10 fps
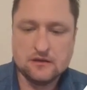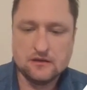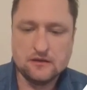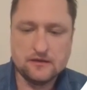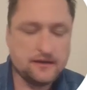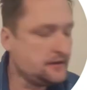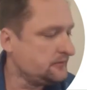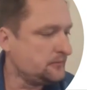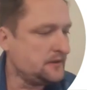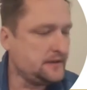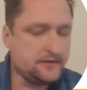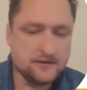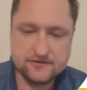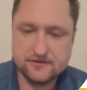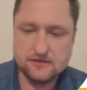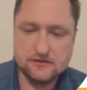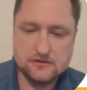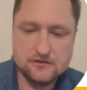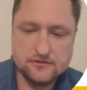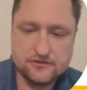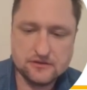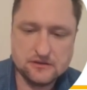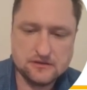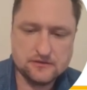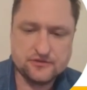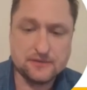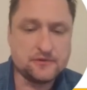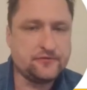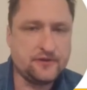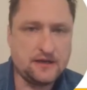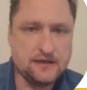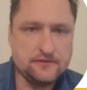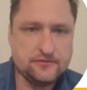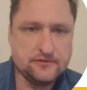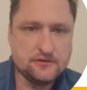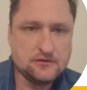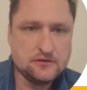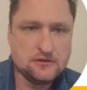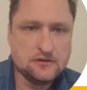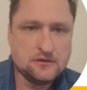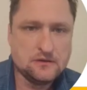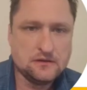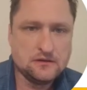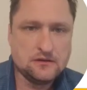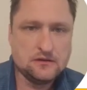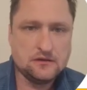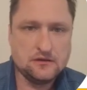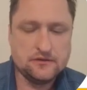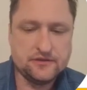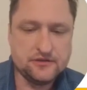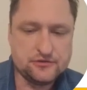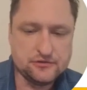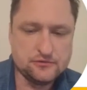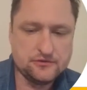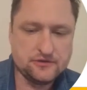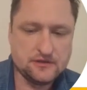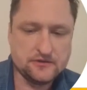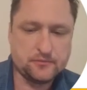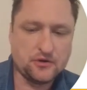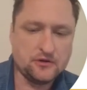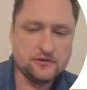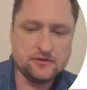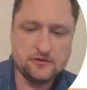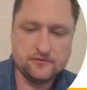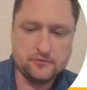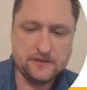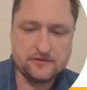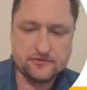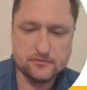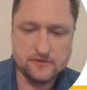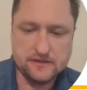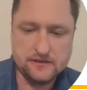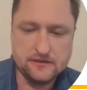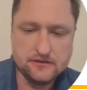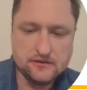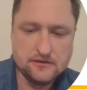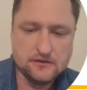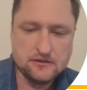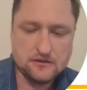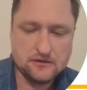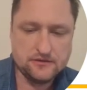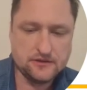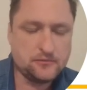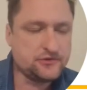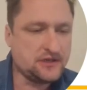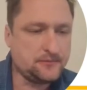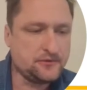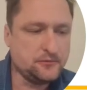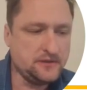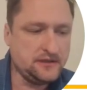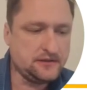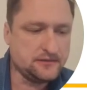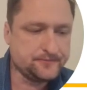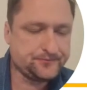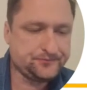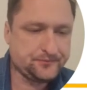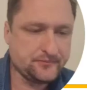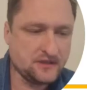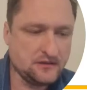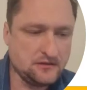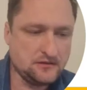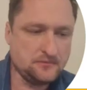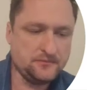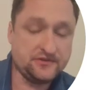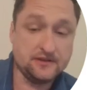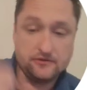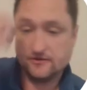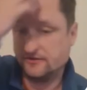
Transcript: Hey everybody, this is chapter 5, tissues, as part of week's 3 double chapter week, cells and